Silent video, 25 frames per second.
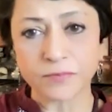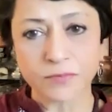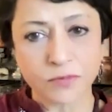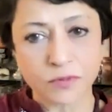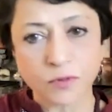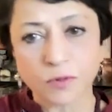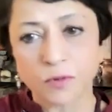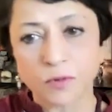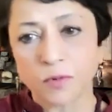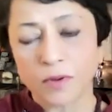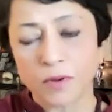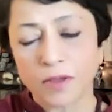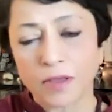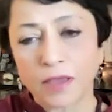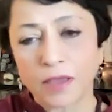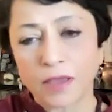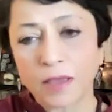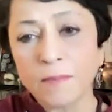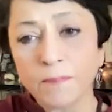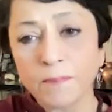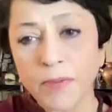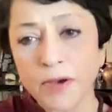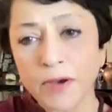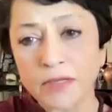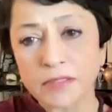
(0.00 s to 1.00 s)
So
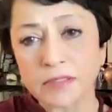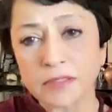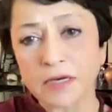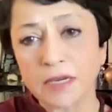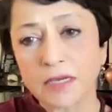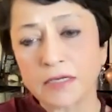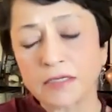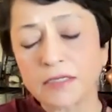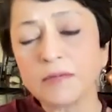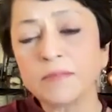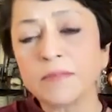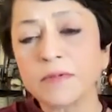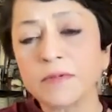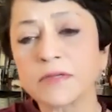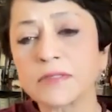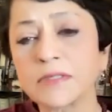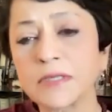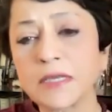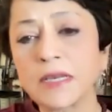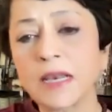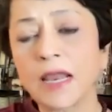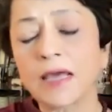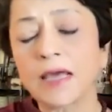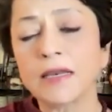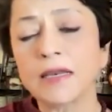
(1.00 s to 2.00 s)
impersonating, because
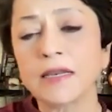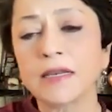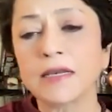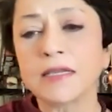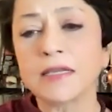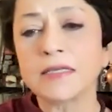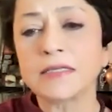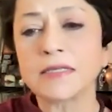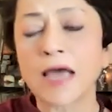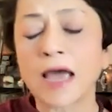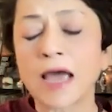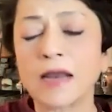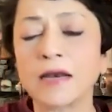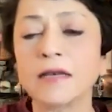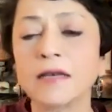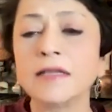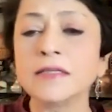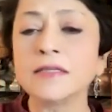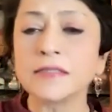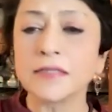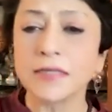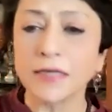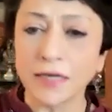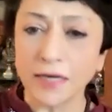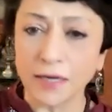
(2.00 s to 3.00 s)
Eli Lilly's handle
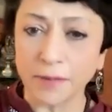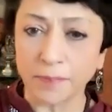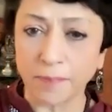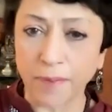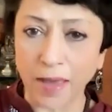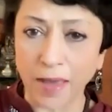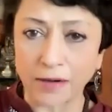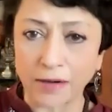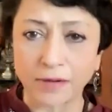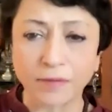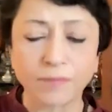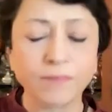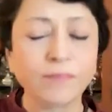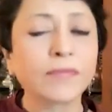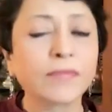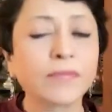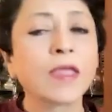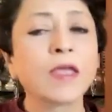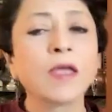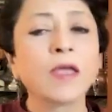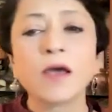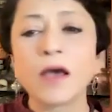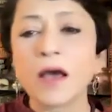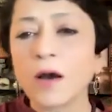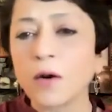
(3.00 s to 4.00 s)
is Lilypad.
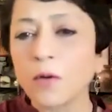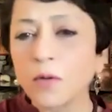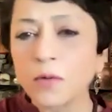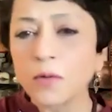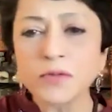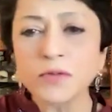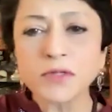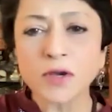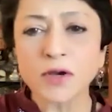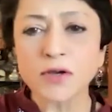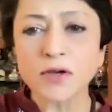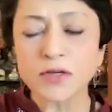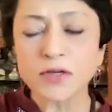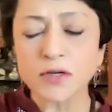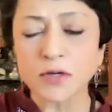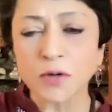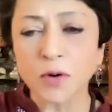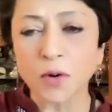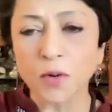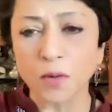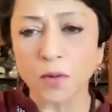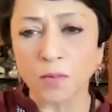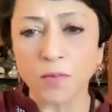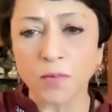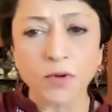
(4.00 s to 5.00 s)
Who's going to
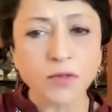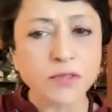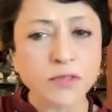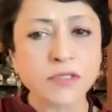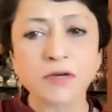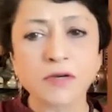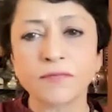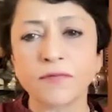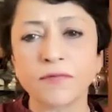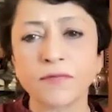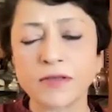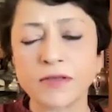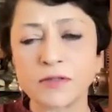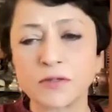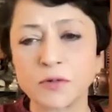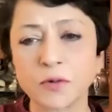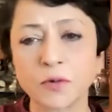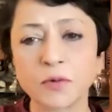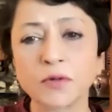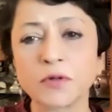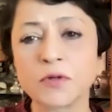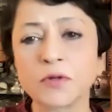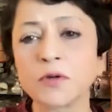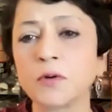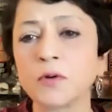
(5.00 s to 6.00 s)
know? Most of us
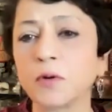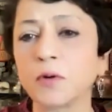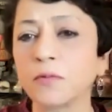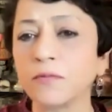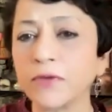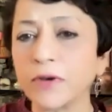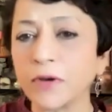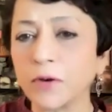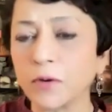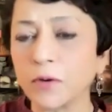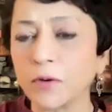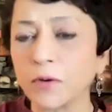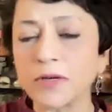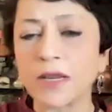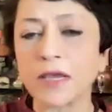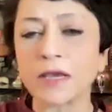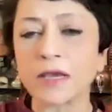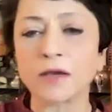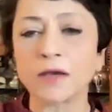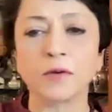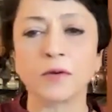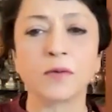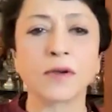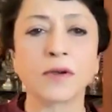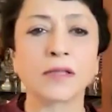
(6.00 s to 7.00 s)
don't know. We don't
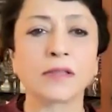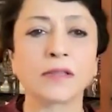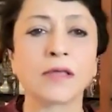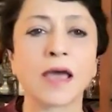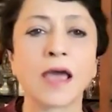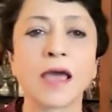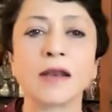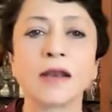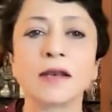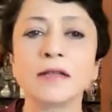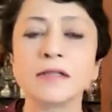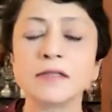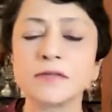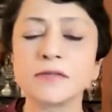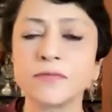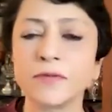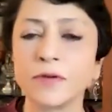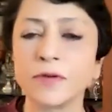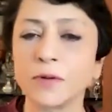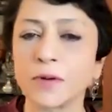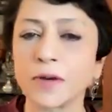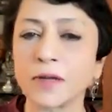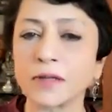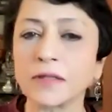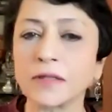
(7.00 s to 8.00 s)
take a look at the handles. We
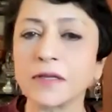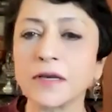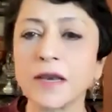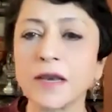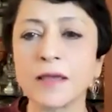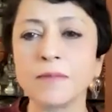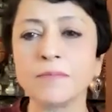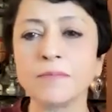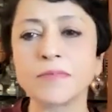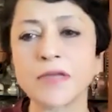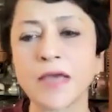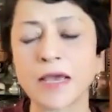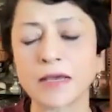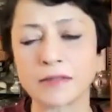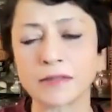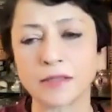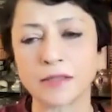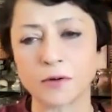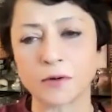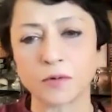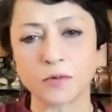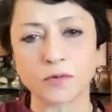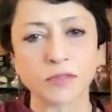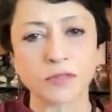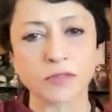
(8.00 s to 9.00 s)
look at the name tag
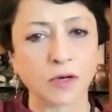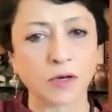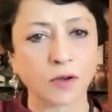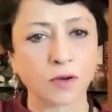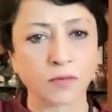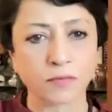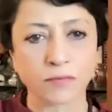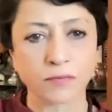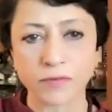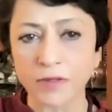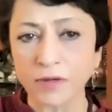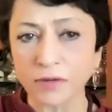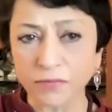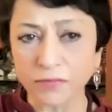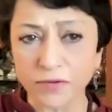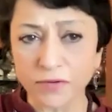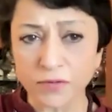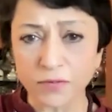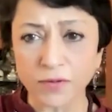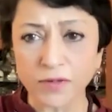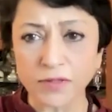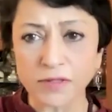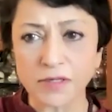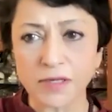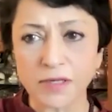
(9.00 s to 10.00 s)
that goes along with it, which
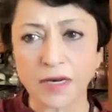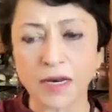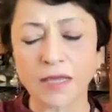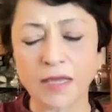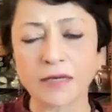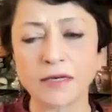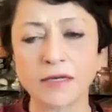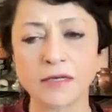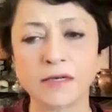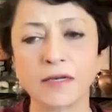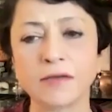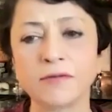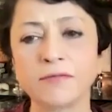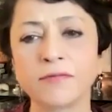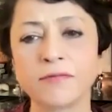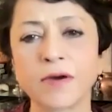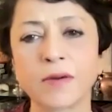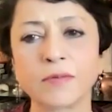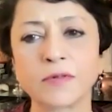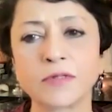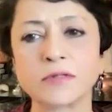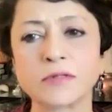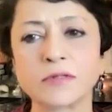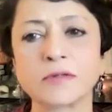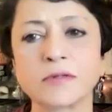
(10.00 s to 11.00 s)
was Eli Lilly
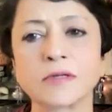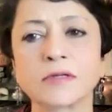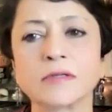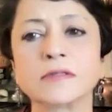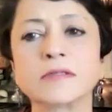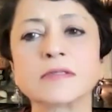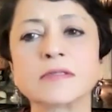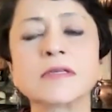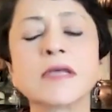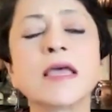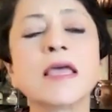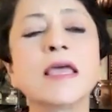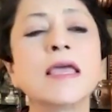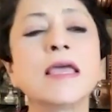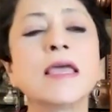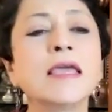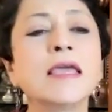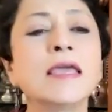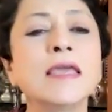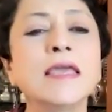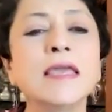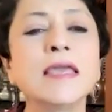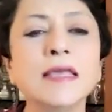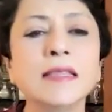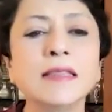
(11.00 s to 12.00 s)
Pharmaceuticals.
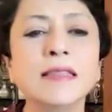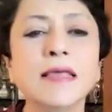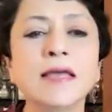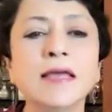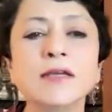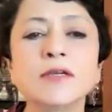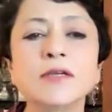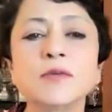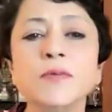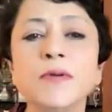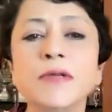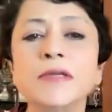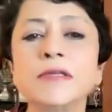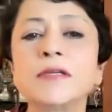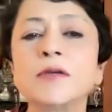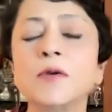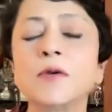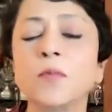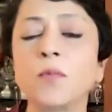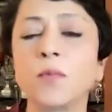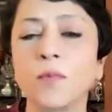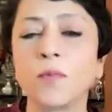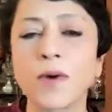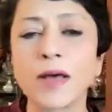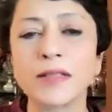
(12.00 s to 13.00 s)
He then tweeted
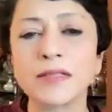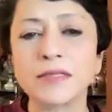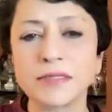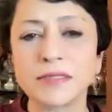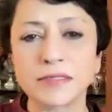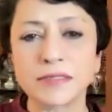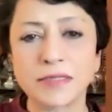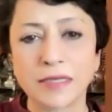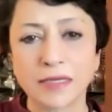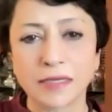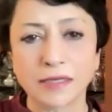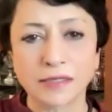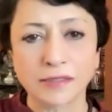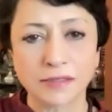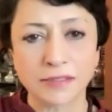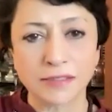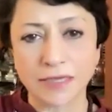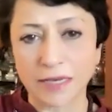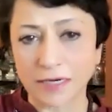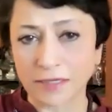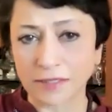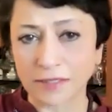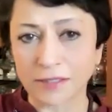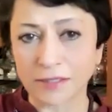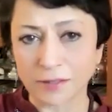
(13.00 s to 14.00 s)
one single
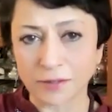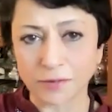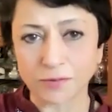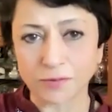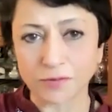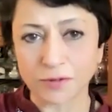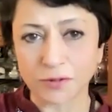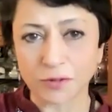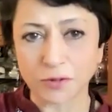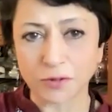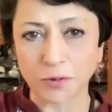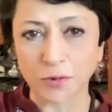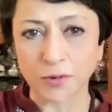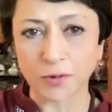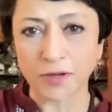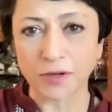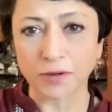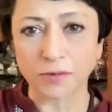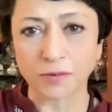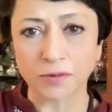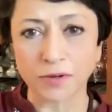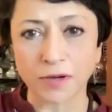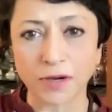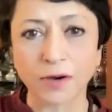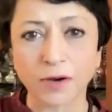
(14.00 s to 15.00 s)
sentence, which is showing
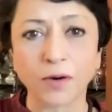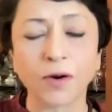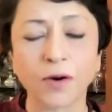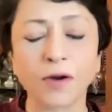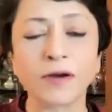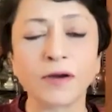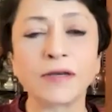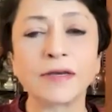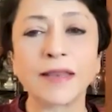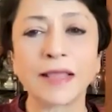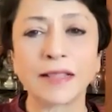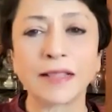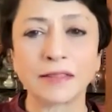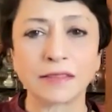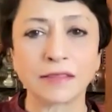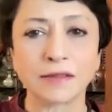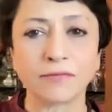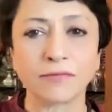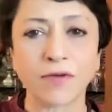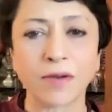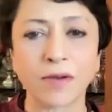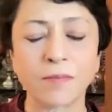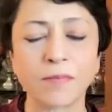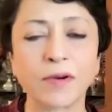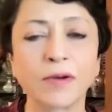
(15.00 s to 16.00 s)
you here on 10th
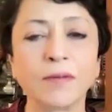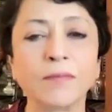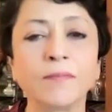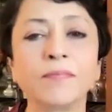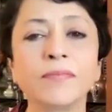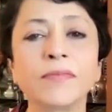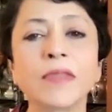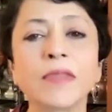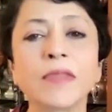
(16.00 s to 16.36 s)
November.